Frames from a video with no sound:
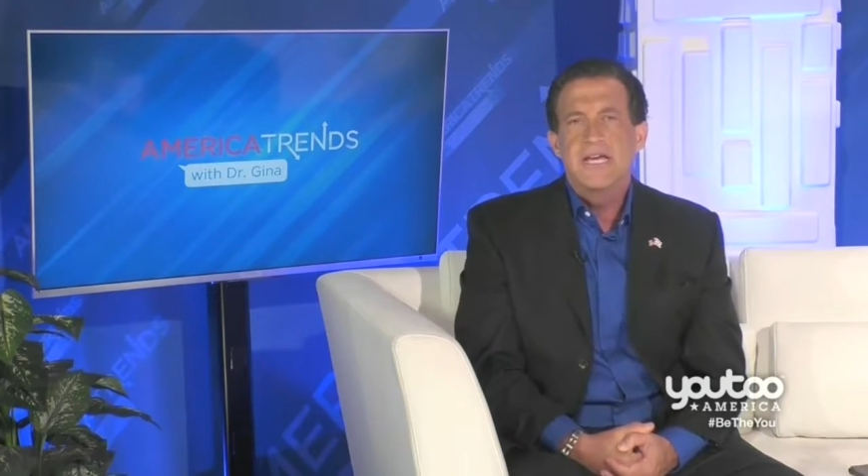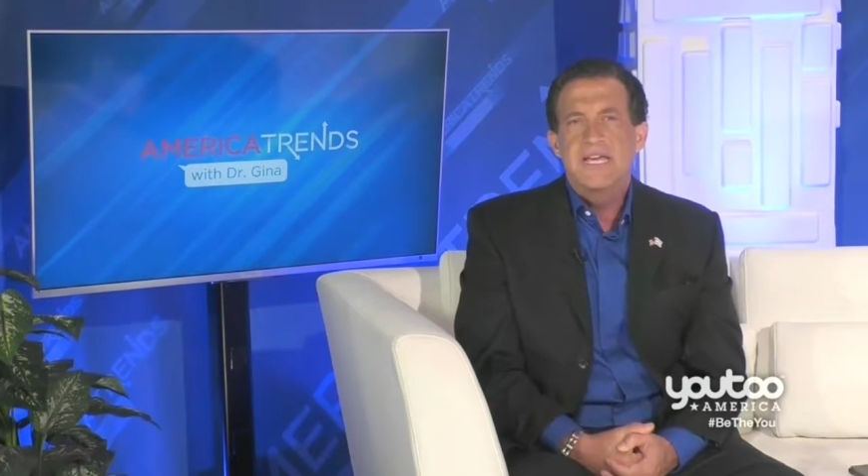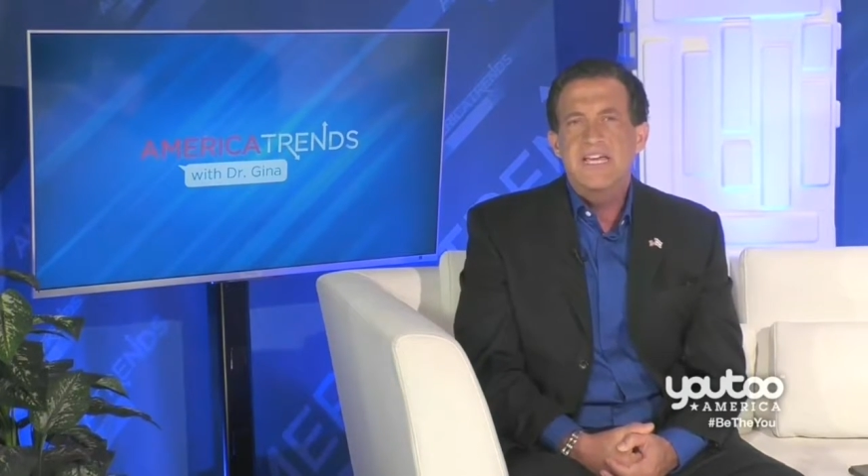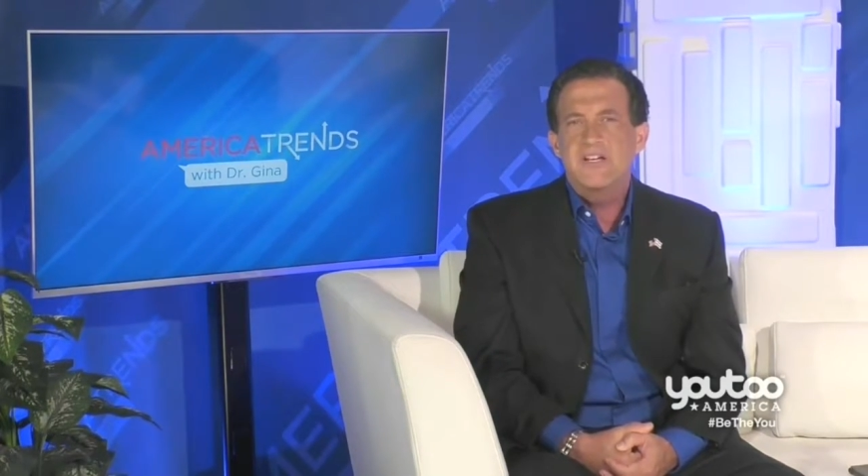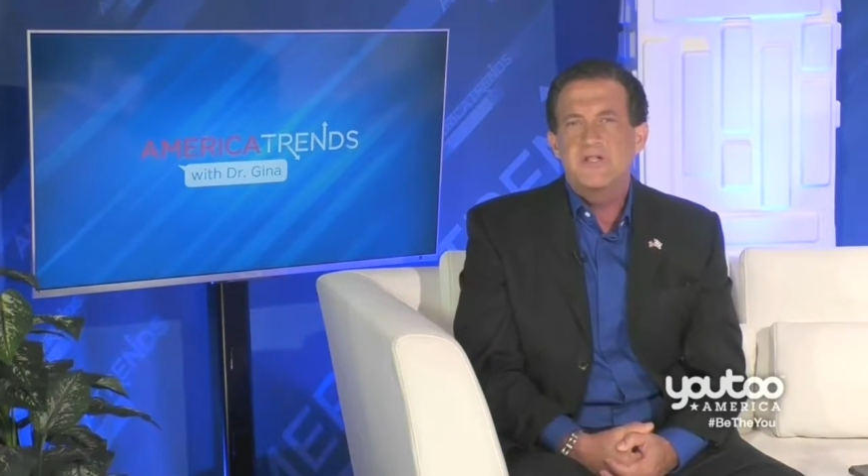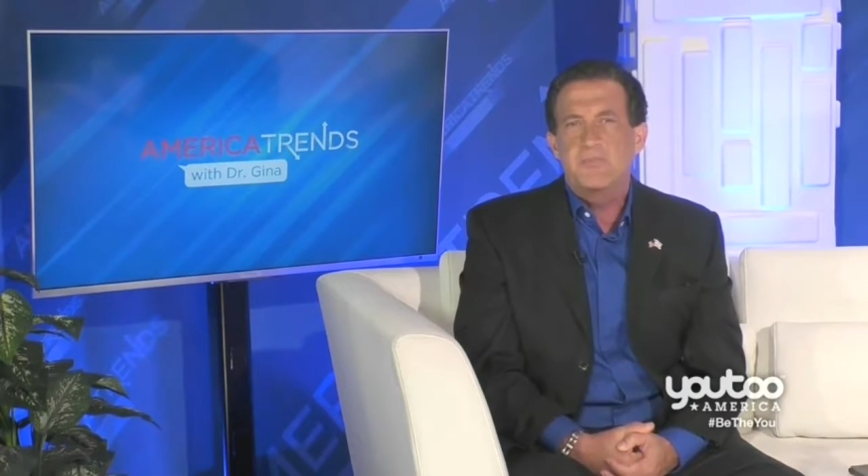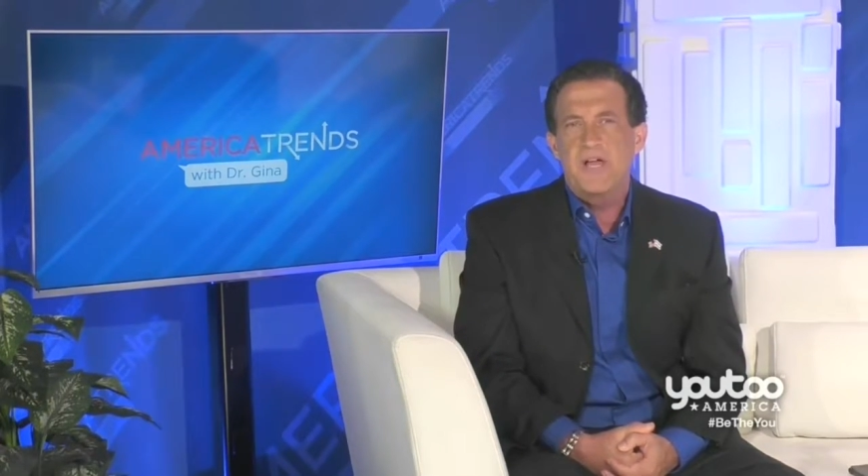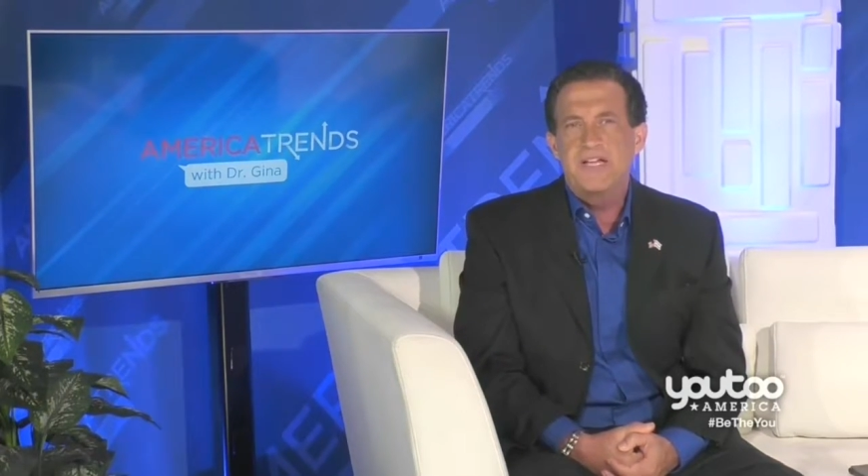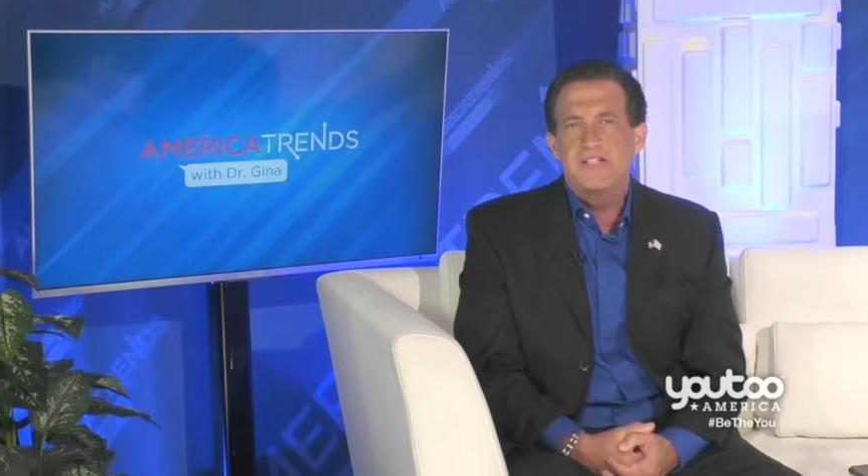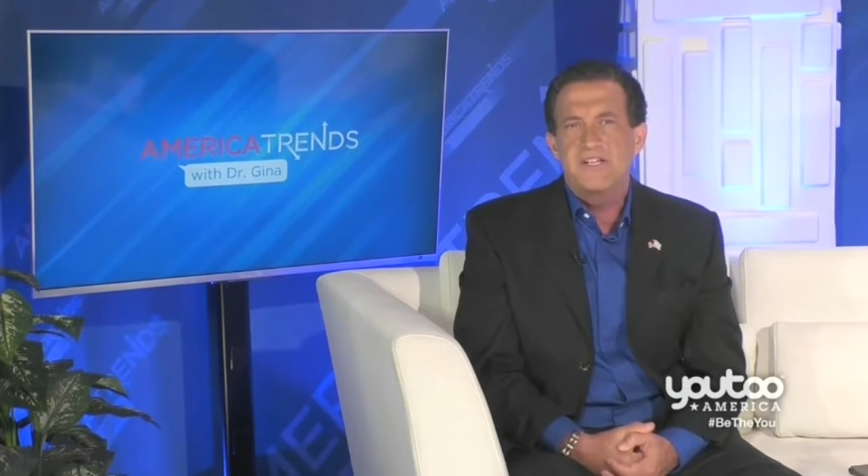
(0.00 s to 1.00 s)
He
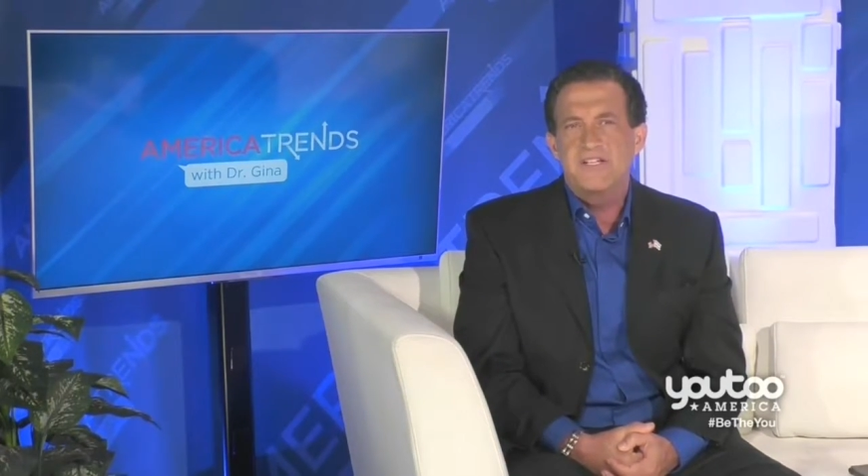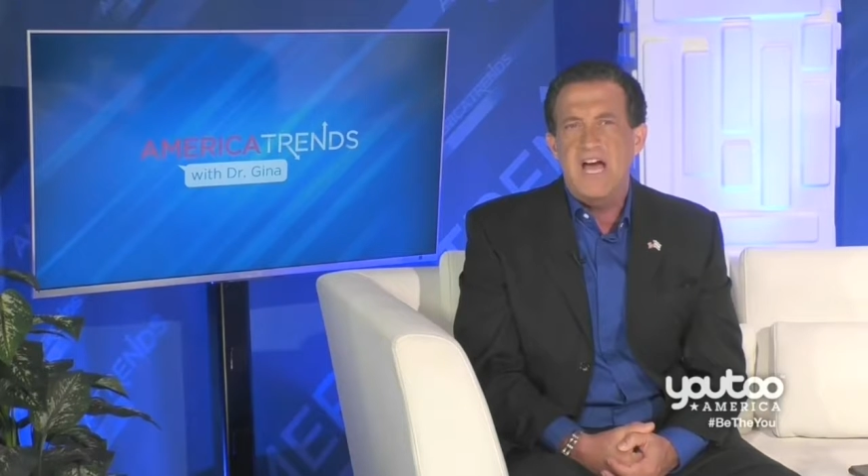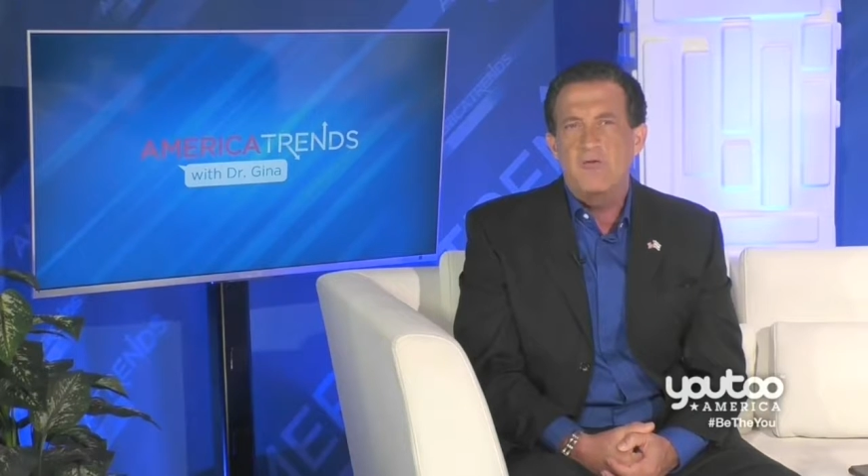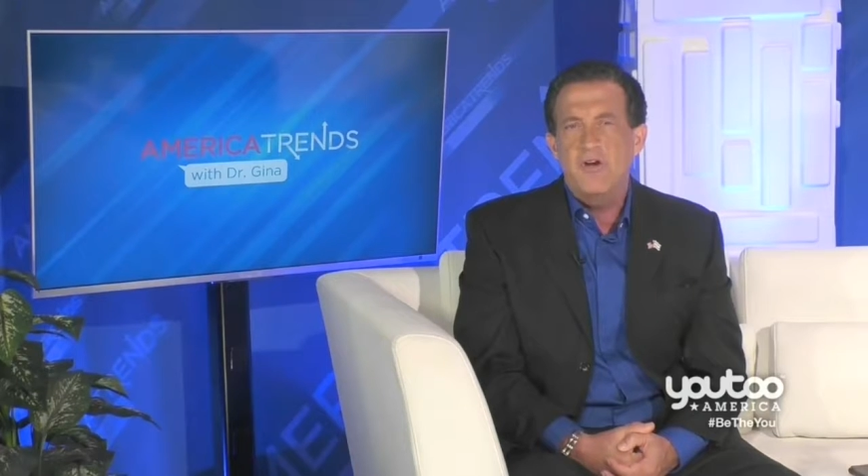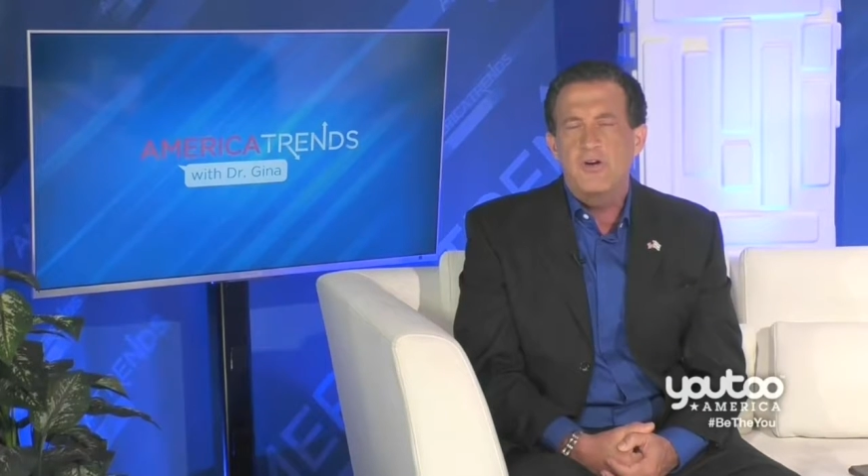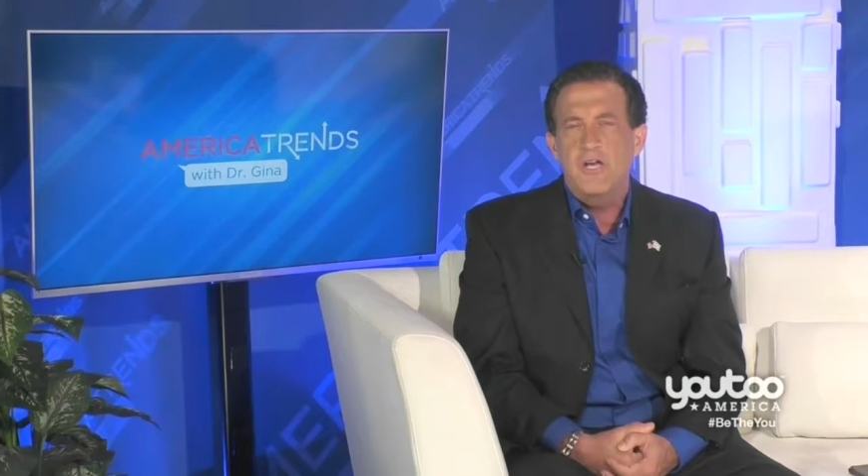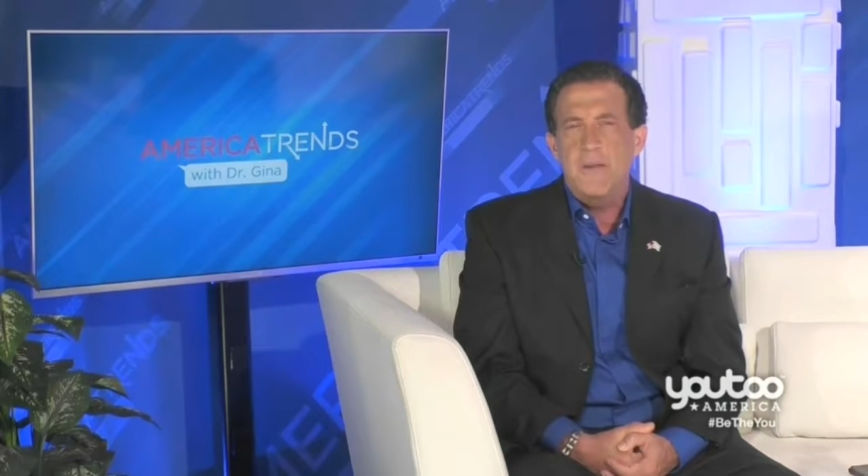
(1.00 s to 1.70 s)
explains it is now nearly